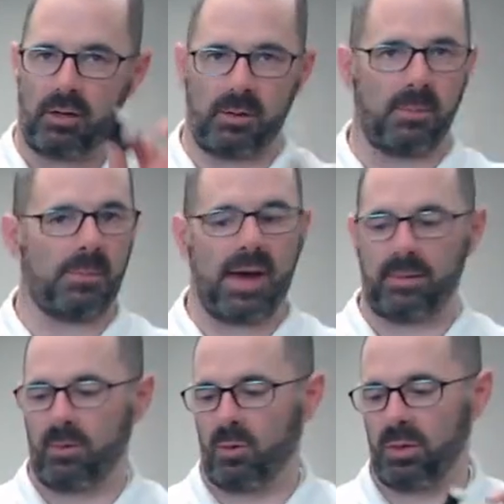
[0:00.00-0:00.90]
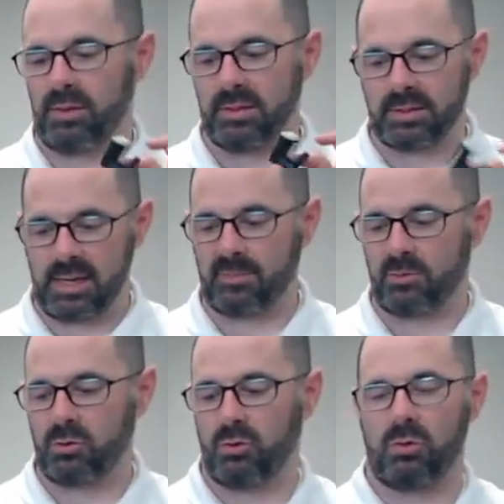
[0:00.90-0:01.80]
compatible with the same
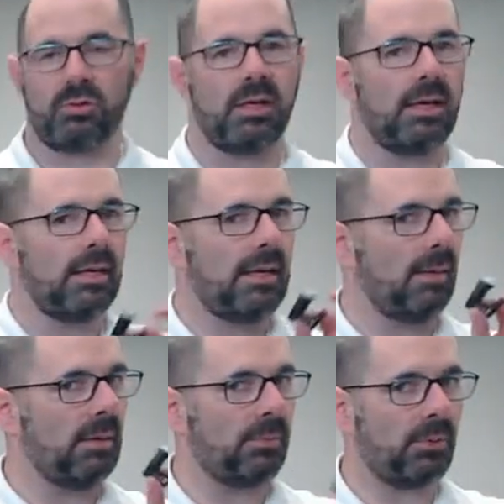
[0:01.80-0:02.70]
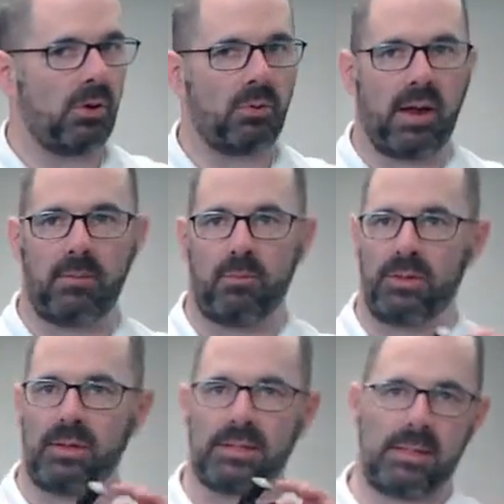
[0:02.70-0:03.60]
tools, can be programmed with
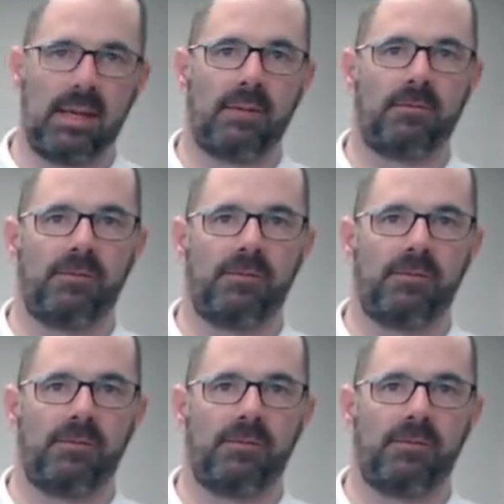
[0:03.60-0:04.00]
the same